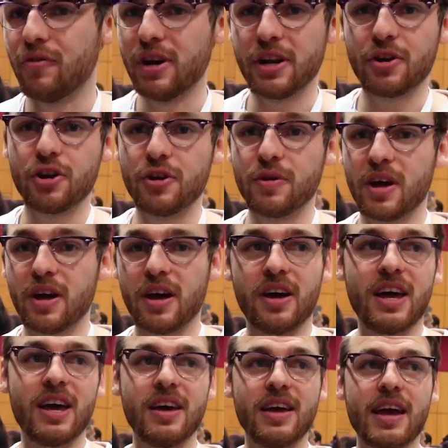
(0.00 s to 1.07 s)
Really good.
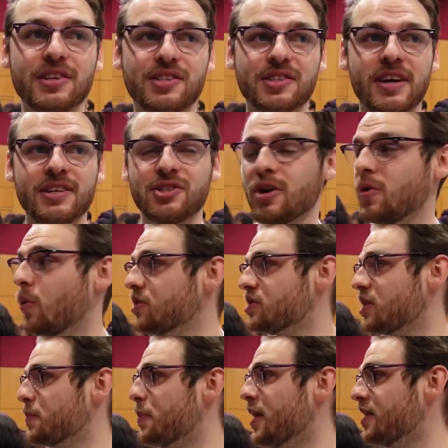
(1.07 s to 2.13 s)
Here yesterday, so I was
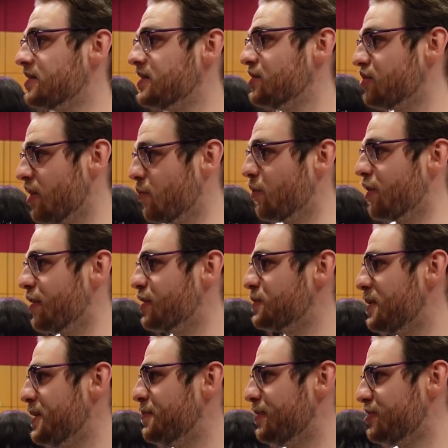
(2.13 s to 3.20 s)
at the party, so I'm one of those
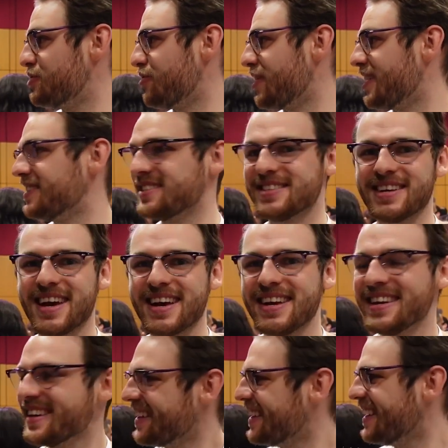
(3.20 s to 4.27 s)
people who's struggling today.